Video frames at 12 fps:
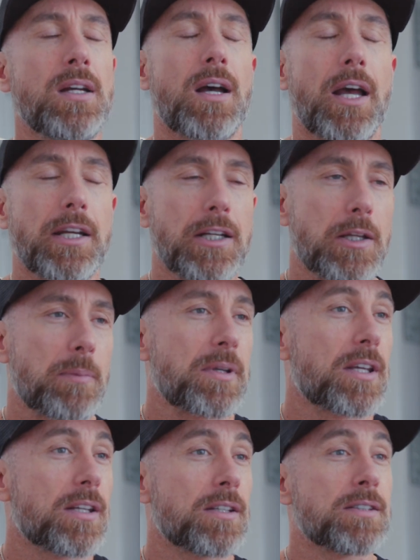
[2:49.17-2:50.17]
I ended up
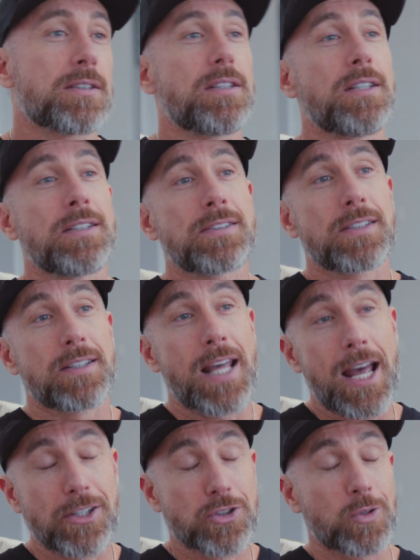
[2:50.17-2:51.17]
getting into
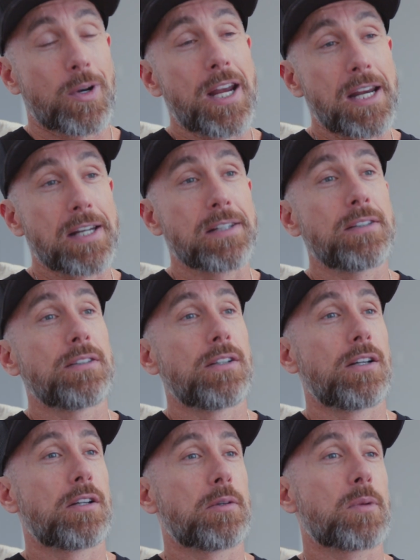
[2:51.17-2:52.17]
that trade,
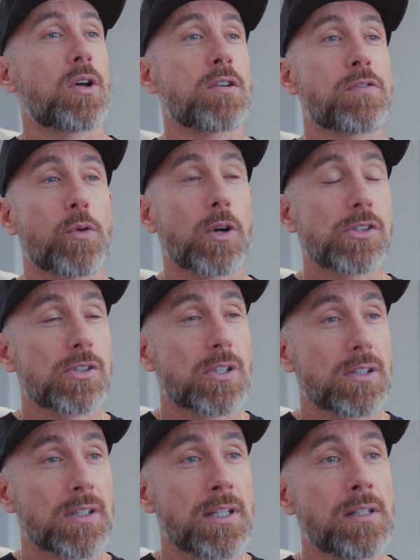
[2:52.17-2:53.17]

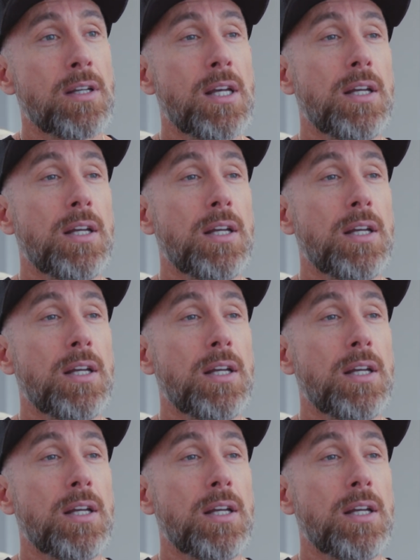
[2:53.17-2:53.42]
unfortunately.